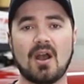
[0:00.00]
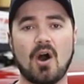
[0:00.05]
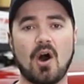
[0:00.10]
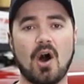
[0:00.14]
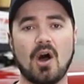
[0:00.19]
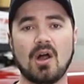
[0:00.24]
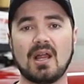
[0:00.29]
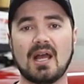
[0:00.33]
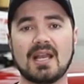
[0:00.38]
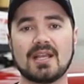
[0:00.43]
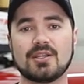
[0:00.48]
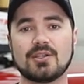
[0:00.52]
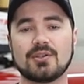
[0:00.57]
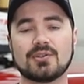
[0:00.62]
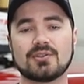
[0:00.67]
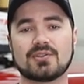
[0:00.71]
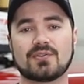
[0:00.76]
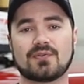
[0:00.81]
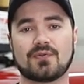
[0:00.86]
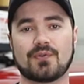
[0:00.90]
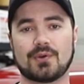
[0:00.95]
All I
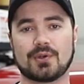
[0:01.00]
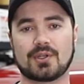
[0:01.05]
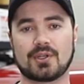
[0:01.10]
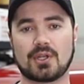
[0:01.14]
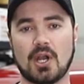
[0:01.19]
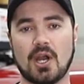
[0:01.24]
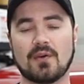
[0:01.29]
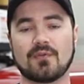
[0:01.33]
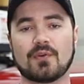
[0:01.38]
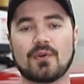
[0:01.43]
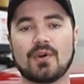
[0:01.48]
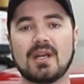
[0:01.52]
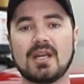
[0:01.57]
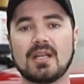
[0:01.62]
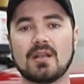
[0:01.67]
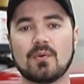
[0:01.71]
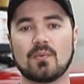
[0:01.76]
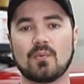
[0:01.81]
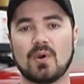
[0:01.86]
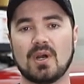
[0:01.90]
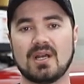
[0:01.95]
used for
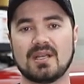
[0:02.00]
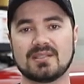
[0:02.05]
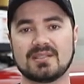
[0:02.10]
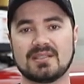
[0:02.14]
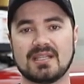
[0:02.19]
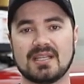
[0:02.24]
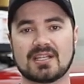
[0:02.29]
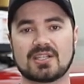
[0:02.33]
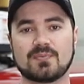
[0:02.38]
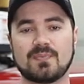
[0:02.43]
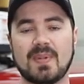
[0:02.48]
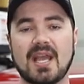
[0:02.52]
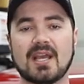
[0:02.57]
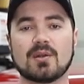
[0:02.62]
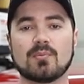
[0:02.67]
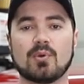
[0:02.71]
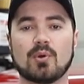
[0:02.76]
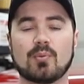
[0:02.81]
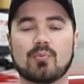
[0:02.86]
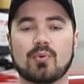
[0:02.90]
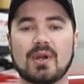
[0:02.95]
covering was the
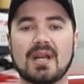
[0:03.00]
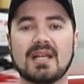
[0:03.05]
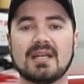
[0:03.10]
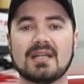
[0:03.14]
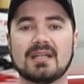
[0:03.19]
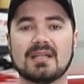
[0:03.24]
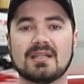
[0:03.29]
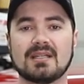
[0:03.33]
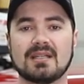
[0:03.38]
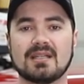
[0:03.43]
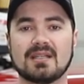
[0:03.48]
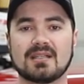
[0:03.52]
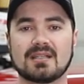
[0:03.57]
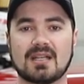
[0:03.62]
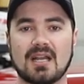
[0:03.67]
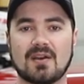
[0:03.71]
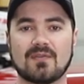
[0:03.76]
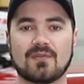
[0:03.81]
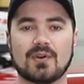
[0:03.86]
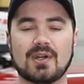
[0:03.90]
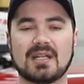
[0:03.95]
expandable braided
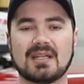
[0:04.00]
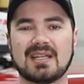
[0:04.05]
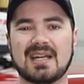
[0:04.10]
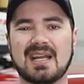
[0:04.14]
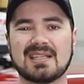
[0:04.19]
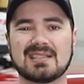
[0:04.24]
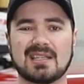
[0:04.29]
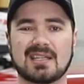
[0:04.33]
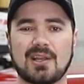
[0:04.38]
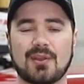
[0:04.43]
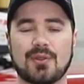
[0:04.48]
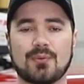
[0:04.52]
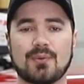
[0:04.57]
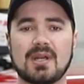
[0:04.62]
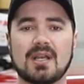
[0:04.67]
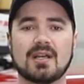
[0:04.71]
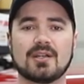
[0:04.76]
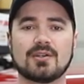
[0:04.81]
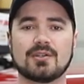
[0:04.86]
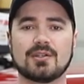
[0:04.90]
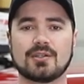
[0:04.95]
covering that has like a
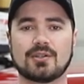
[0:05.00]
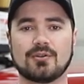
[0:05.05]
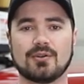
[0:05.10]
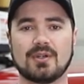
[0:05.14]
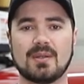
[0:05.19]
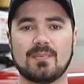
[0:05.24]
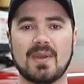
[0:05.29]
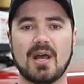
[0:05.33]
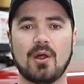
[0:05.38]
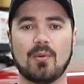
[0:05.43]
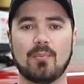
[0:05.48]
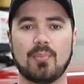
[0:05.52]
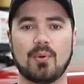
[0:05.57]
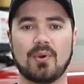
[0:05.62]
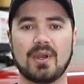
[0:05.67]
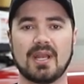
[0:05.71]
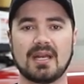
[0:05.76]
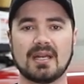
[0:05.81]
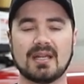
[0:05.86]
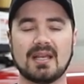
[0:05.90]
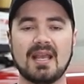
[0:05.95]
300 degree melt
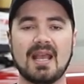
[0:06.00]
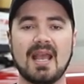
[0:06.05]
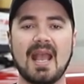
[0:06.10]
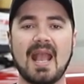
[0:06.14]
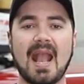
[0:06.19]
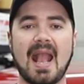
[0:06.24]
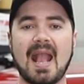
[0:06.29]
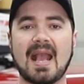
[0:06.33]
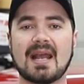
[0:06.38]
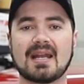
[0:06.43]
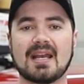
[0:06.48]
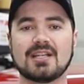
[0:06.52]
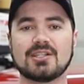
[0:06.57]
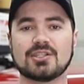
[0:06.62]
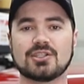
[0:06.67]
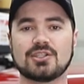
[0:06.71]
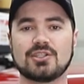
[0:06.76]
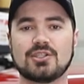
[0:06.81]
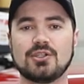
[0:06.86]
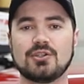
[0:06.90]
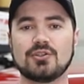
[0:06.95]
point, and I
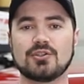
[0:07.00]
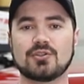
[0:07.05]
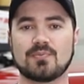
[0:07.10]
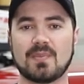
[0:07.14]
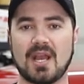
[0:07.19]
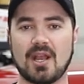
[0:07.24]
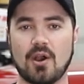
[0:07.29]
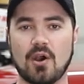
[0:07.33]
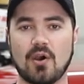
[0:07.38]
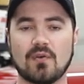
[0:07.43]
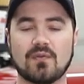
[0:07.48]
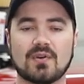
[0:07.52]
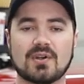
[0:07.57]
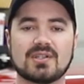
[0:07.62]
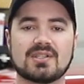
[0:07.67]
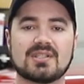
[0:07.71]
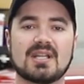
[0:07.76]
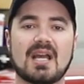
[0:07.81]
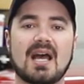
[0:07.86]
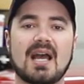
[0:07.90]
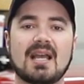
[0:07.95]
just used my
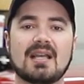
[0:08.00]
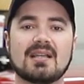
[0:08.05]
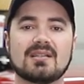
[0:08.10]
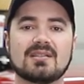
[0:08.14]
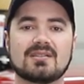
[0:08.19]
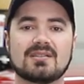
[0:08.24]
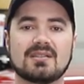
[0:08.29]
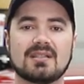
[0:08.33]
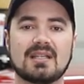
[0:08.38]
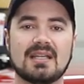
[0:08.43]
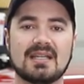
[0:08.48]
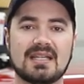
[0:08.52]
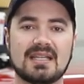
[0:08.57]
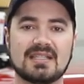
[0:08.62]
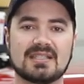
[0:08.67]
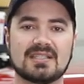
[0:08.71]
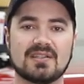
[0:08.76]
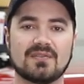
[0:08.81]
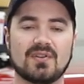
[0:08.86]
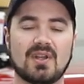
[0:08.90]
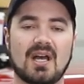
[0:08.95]
oversized
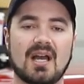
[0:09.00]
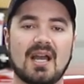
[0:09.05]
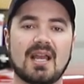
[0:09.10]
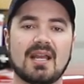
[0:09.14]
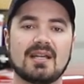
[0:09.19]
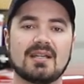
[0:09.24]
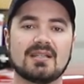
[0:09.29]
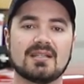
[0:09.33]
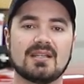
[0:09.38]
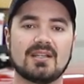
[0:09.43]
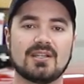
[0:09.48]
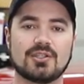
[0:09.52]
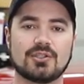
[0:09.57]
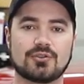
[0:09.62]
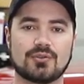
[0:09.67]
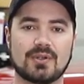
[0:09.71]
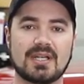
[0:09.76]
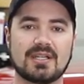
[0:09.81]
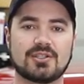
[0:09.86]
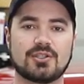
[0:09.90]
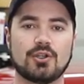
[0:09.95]
adhesive lined
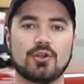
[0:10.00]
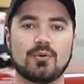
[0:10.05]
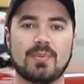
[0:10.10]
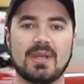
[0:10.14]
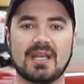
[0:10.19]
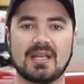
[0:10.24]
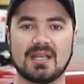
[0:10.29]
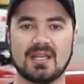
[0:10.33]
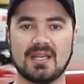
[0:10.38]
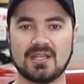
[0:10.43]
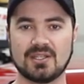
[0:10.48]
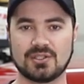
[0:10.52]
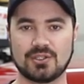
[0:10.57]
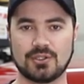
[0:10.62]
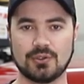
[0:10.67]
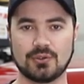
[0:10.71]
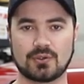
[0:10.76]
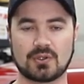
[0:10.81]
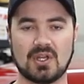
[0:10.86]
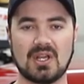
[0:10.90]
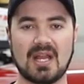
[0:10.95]
shrink tubing
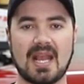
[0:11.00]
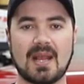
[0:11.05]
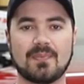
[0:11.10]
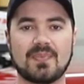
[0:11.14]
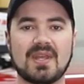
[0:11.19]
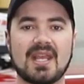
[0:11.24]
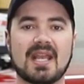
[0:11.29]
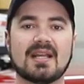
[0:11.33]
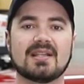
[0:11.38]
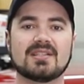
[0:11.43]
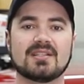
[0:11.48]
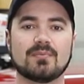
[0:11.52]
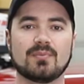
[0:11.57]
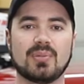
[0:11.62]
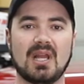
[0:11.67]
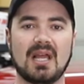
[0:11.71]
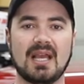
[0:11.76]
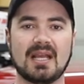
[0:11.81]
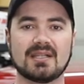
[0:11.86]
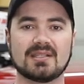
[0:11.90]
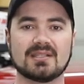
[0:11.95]
to clamp the ends in
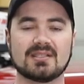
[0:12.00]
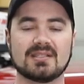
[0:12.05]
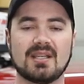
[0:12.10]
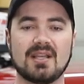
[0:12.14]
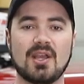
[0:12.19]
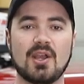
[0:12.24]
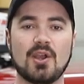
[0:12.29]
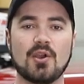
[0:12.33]
place.